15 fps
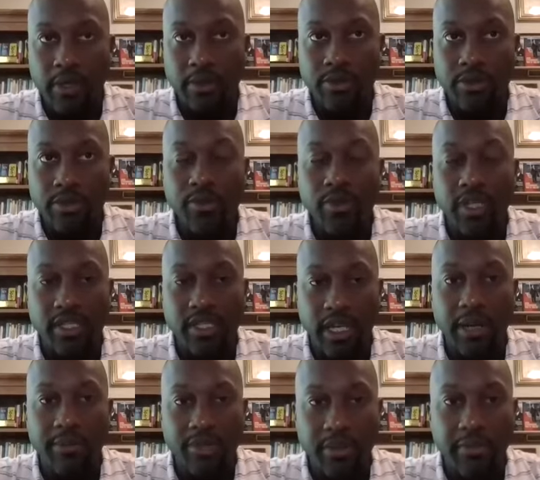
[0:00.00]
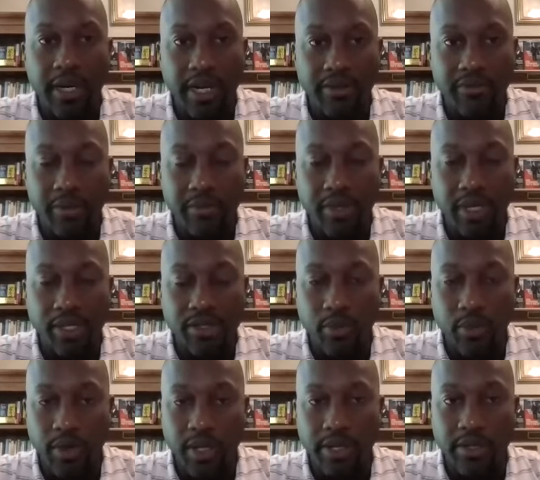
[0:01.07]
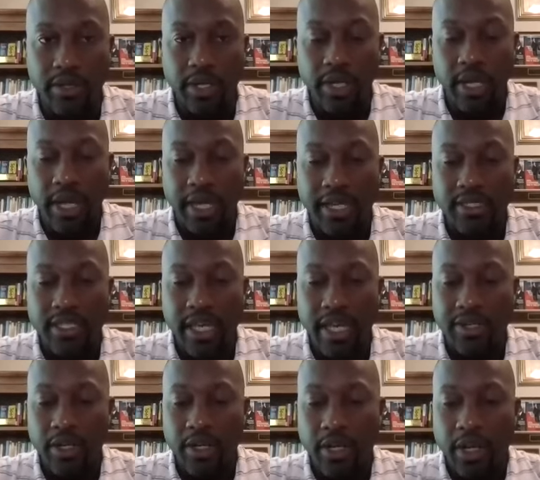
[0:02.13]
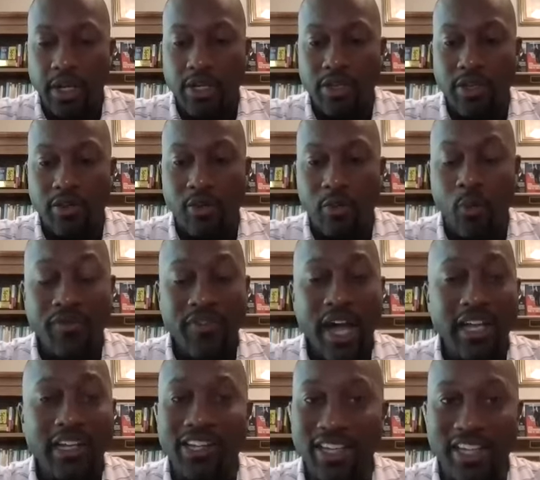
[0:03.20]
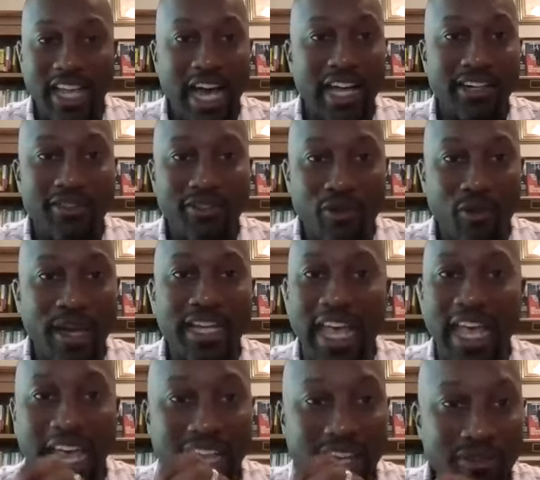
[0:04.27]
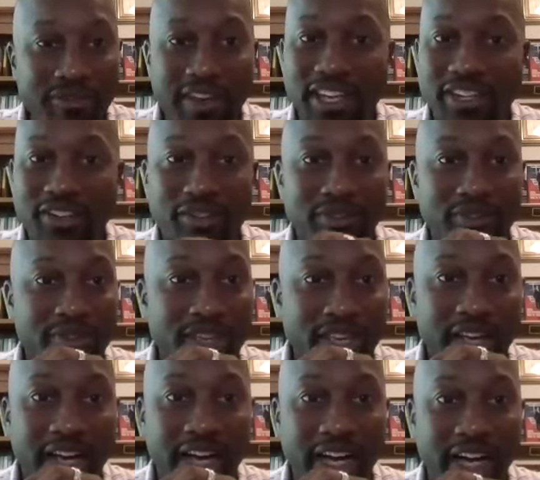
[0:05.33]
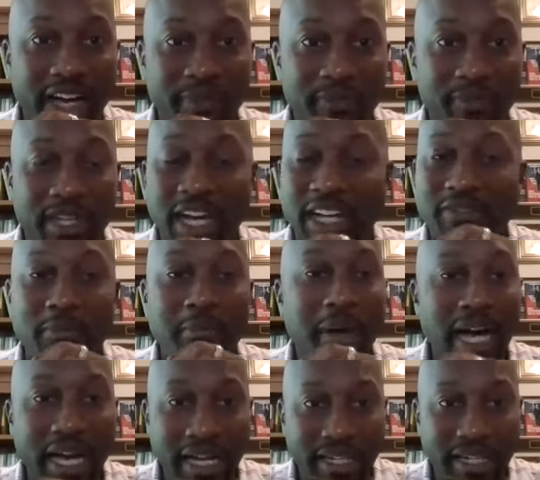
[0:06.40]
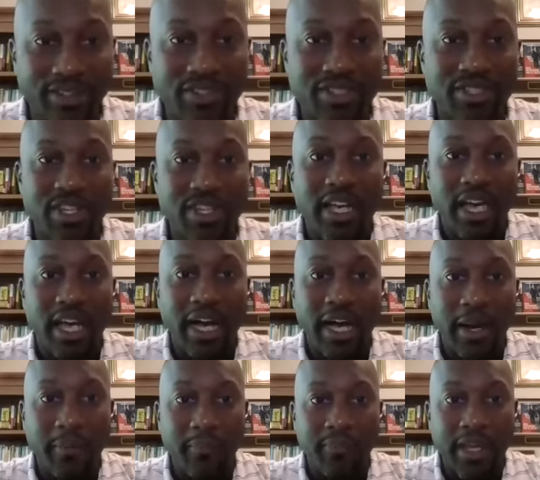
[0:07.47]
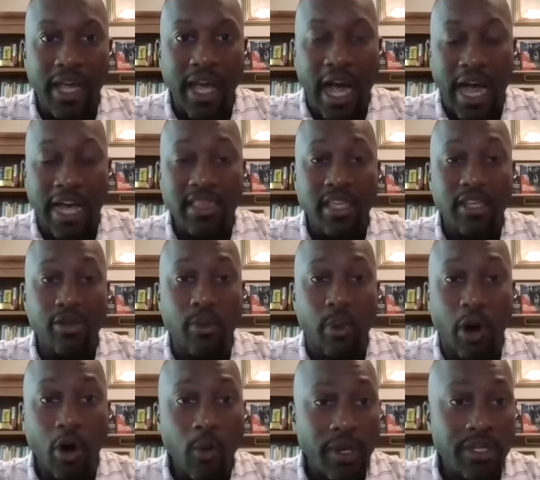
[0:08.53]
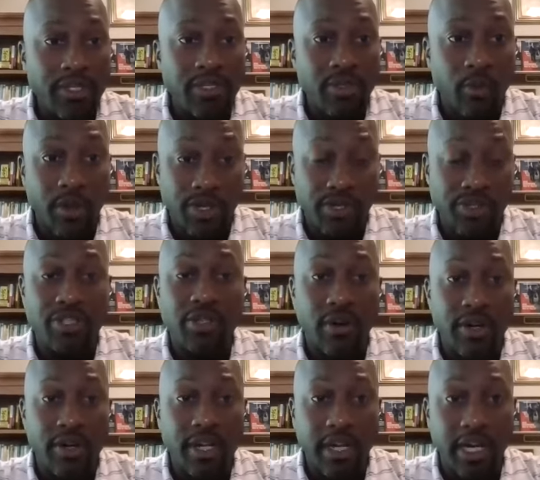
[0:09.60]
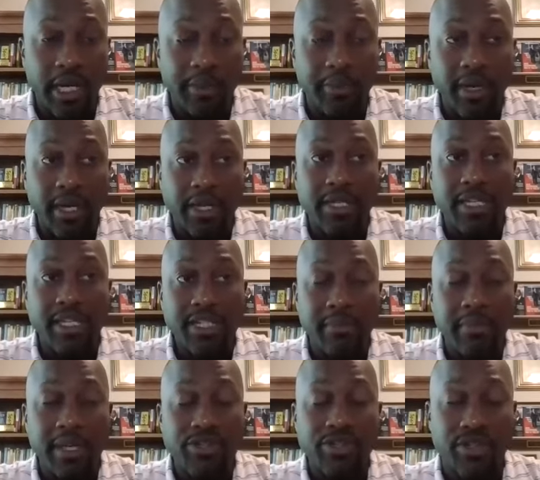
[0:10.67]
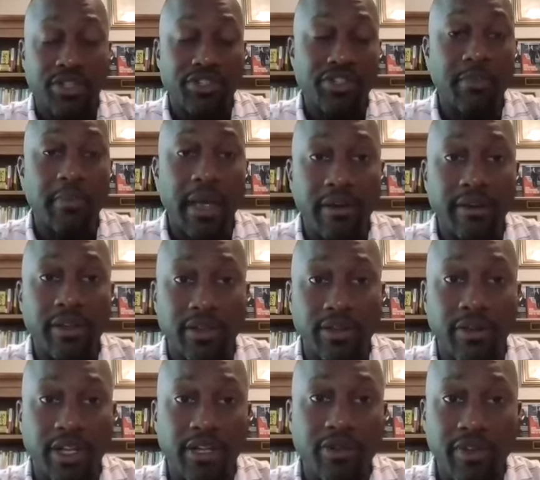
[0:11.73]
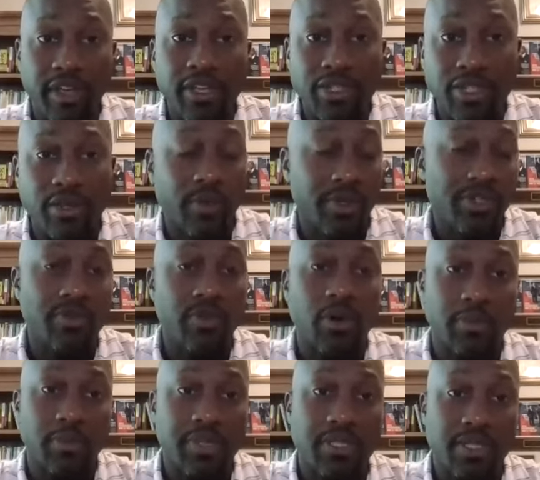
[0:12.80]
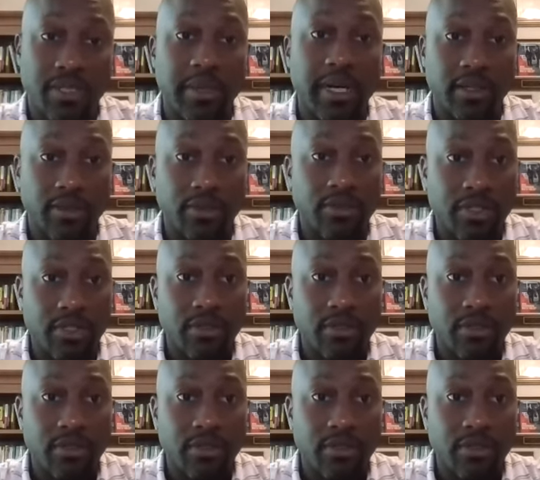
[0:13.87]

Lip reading: Two things that come to mind for me is, one is that we've got a lot of great innovative kind of minds. I think you always, when you're starting up, need to make sure that you're marrying your innovation with strong business models.